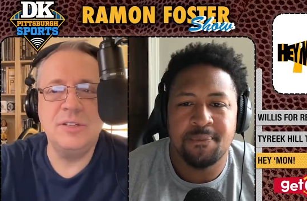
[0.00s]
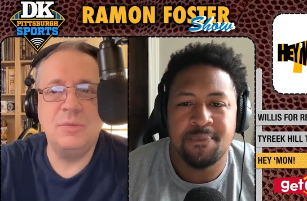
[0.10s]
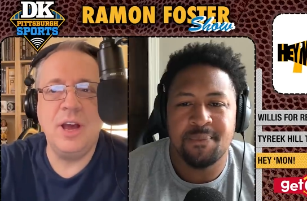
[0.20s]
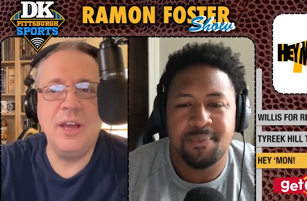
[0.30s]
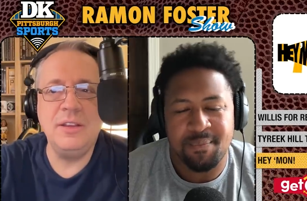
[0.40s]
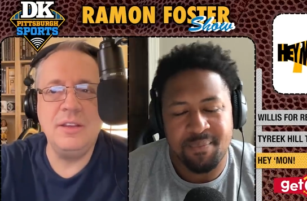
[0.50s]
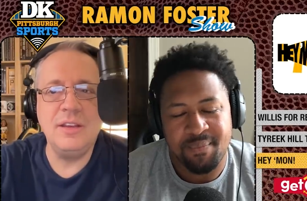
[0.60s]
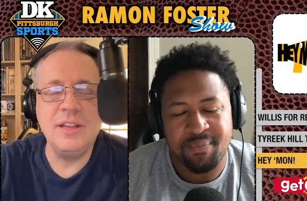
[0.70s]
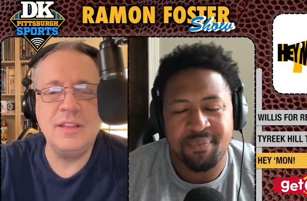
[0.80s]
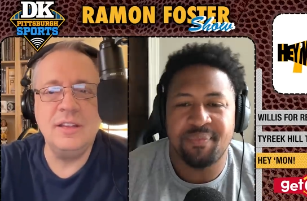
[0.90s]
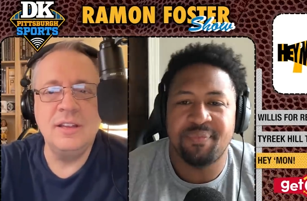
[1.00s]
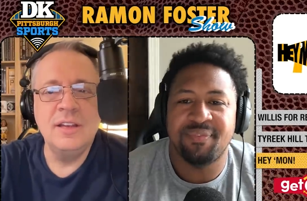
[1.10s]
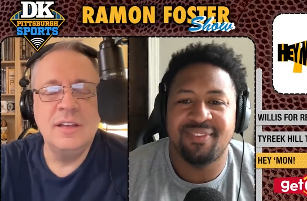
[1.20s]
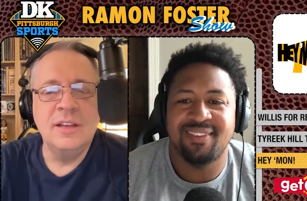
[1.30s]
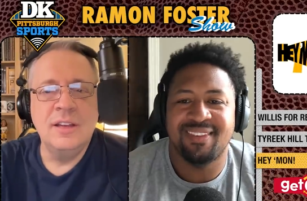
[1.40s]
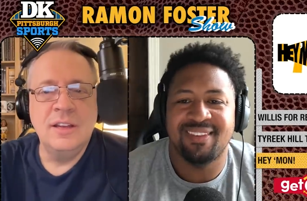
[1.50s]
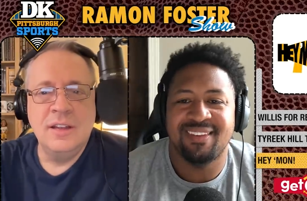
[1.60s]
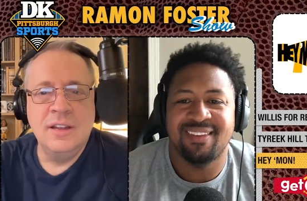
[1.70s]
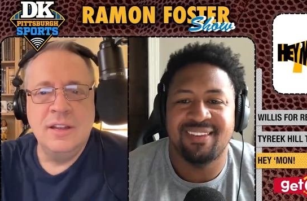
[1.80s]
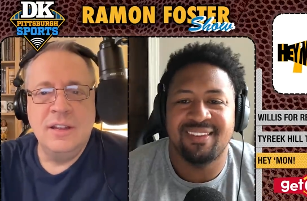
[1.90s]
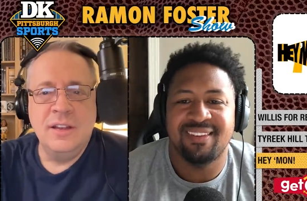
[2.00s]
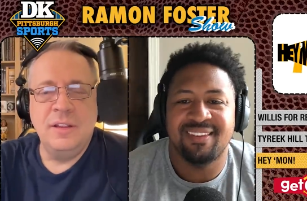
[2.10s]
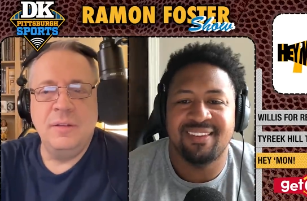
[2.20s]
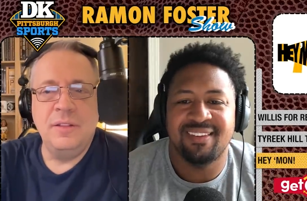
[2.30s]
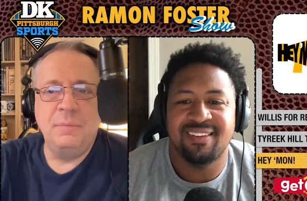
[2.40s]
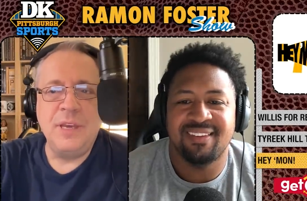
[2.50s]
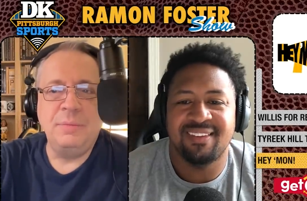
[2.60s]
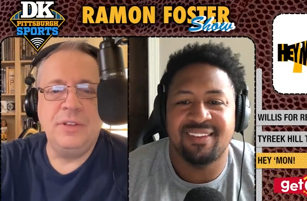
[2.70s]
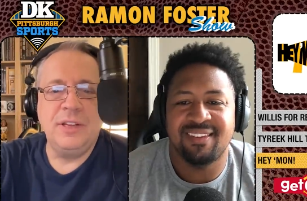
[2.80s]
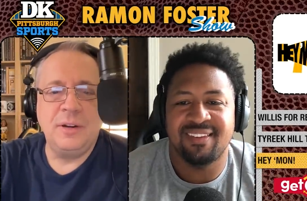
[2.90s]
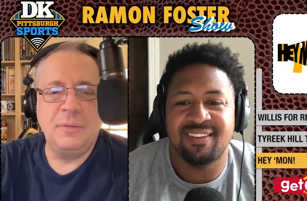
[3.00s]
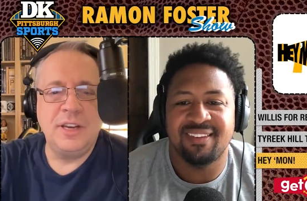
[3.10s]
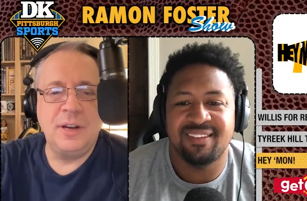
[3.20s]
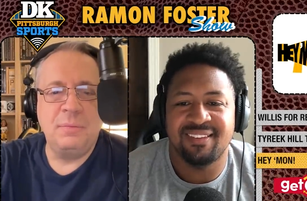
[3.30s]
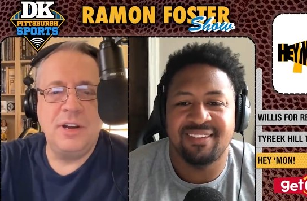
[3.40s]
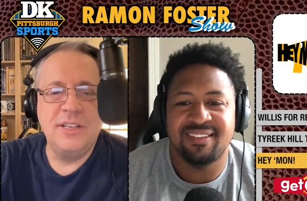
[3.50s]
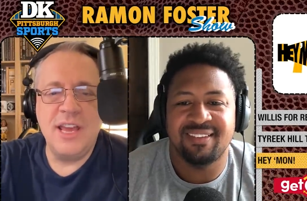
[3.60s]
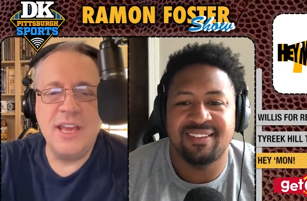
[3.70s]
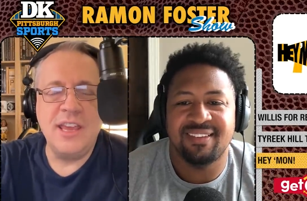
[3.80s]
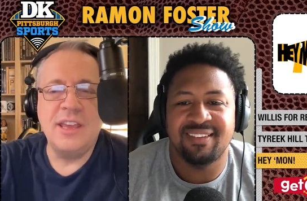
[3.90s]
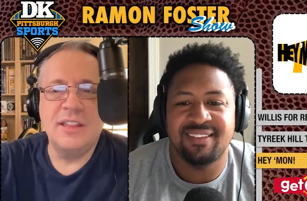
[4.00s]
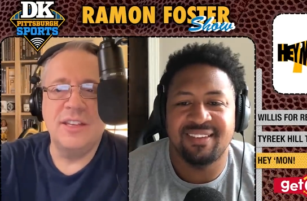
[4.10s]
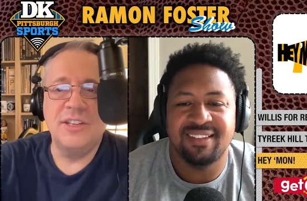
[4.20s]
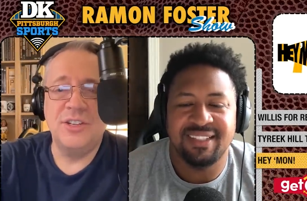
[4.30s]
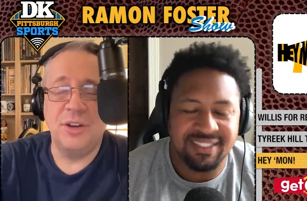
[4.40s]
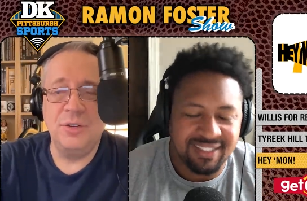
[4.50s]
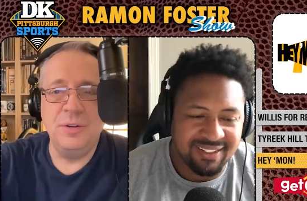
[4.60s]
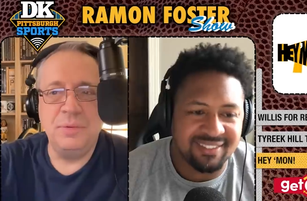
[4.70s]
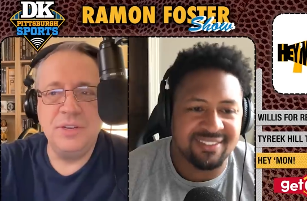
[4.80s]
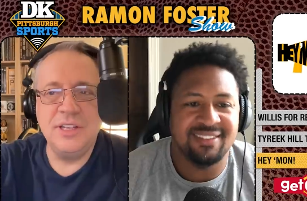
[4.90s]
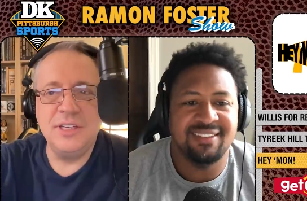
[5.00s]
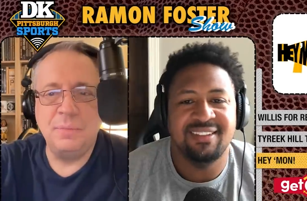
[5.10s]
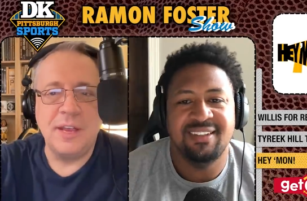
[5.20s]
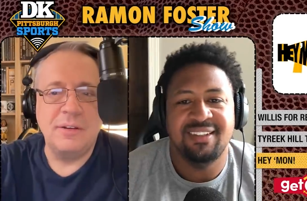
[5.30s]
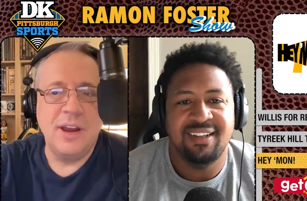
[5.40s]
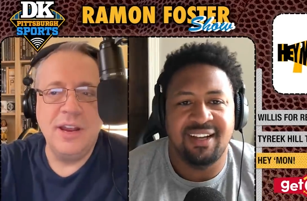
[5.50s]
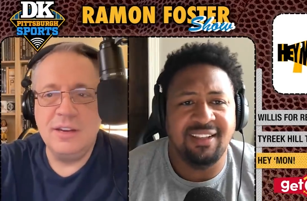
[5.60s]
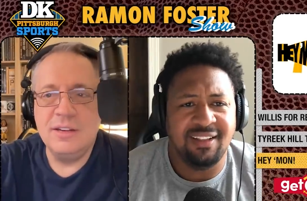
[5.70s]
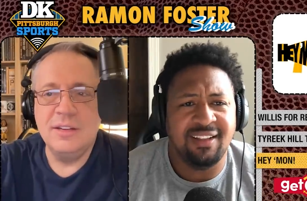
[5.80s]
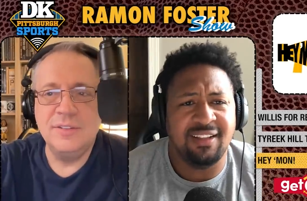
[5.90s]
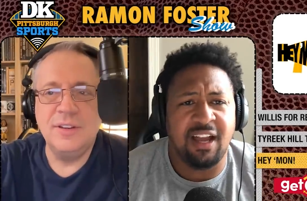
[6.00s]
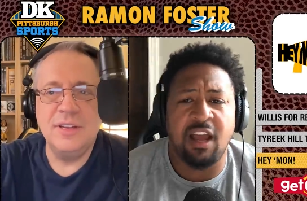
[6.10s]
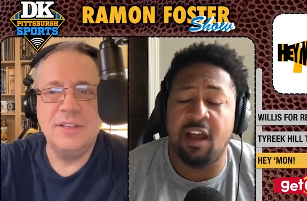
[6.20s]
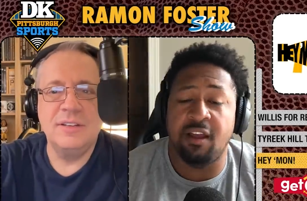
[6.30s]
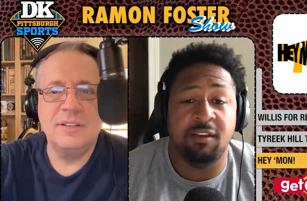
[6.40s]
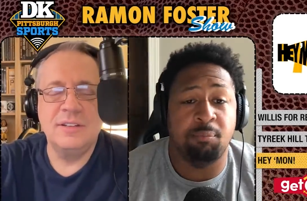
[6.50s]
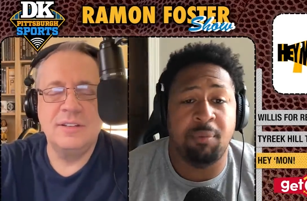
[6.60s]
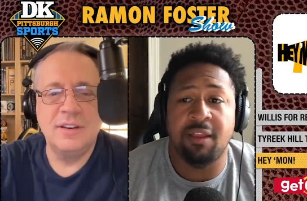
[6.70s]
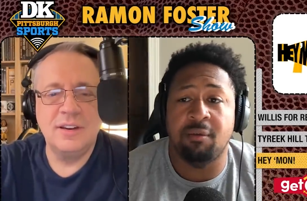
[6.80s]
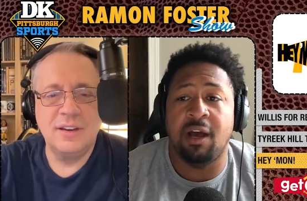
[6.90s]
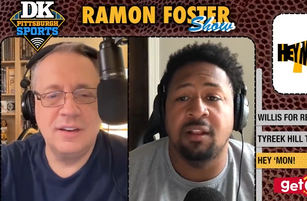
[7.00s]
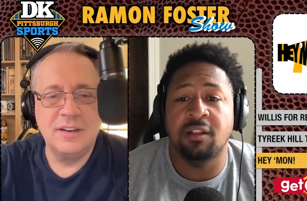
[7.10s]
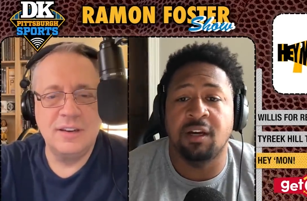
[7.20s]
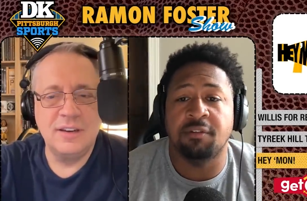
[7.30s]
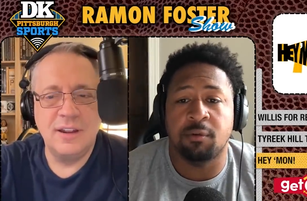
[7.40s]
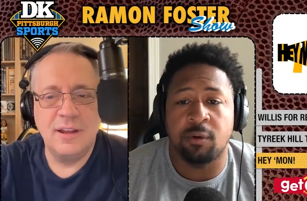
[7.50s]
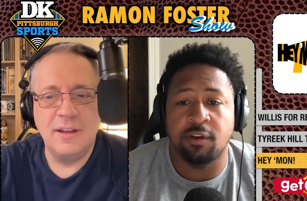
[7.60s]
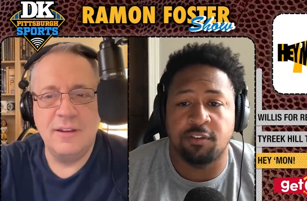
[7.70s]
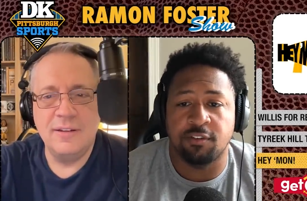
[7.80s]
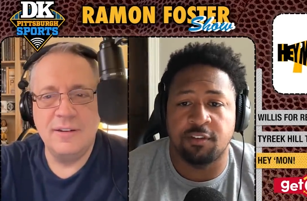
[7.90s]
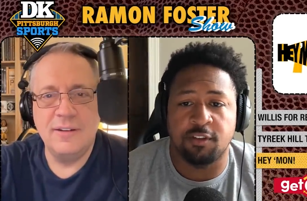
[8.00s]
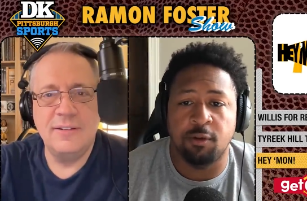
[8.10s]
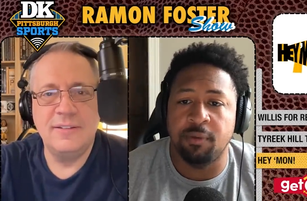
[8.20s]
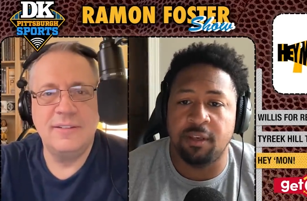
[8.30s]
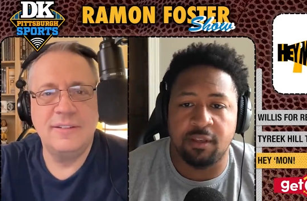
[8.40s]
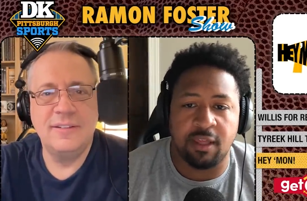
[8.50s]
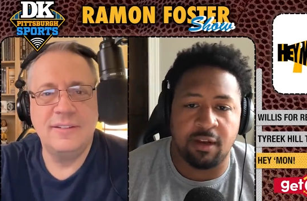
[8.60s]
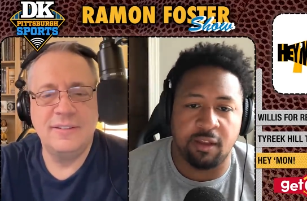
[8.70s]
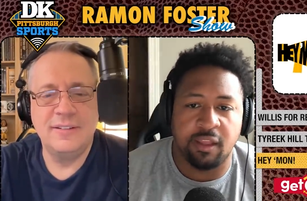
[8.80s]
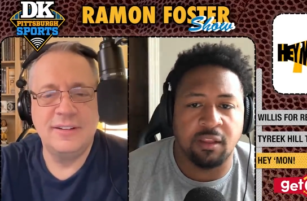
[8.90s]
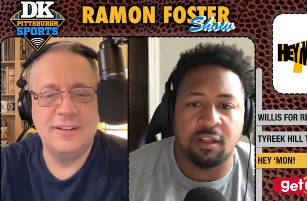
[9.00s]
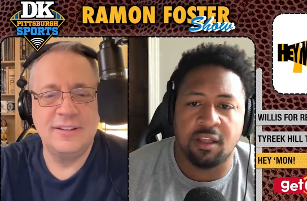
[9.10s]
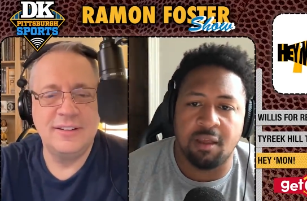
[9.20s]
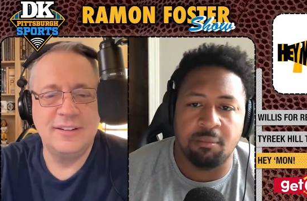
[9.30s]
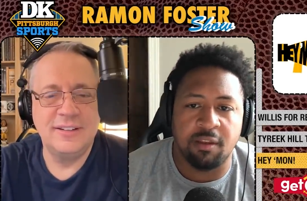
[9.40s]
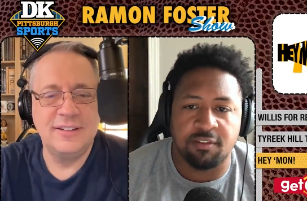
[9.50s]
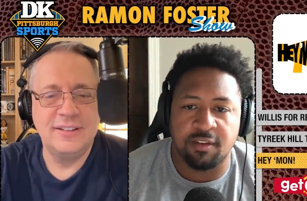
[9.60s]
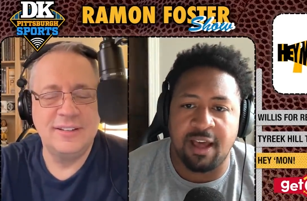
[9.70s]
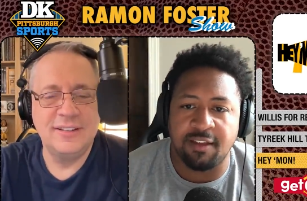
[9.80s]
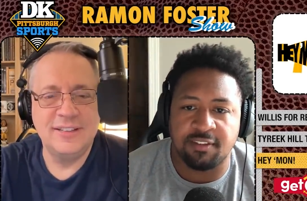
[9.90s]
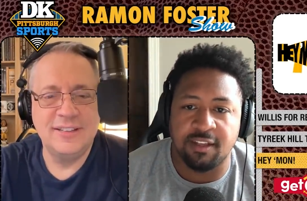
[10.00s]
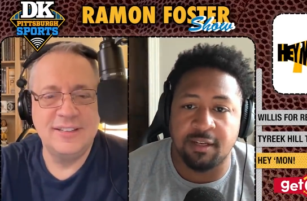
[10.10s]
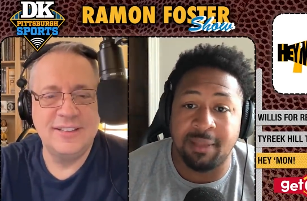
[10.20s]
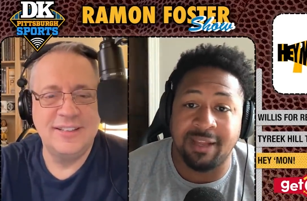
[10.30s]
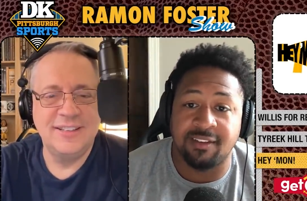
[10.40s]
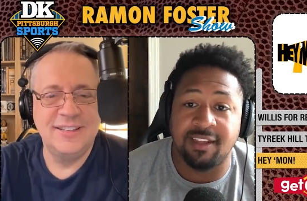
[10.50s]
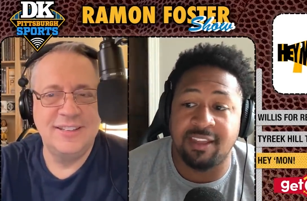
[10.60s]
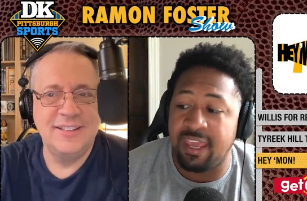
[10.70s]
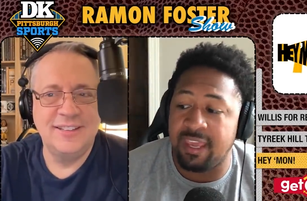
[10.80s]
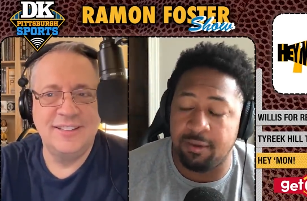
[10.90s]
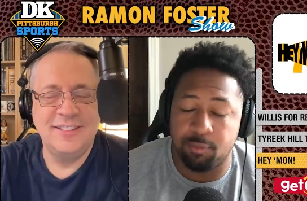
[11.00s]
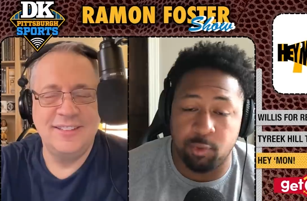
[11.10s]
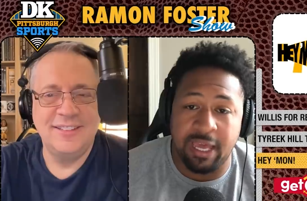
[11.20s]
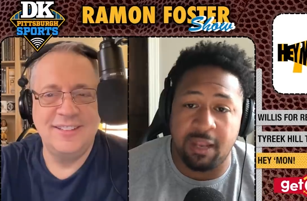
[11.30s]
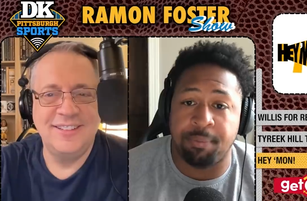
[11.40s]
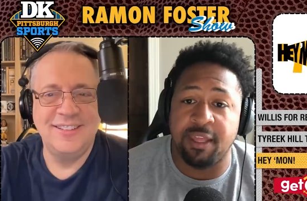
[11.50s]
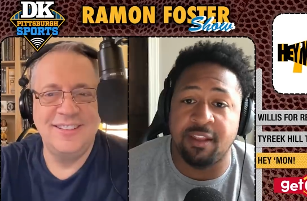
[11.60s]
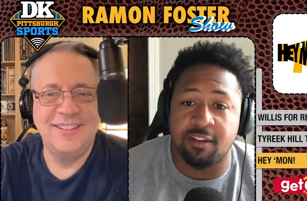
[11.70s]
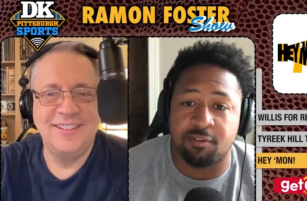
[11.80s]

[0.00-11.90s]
Speaker 1: is why you get the the the people that are that are partaking in this show yes. to participate, right?
Speaker 2: I, I, I, and by the way, I love the questions. There's so many that are in the comments that I see, and I'm like, DK, we got to pin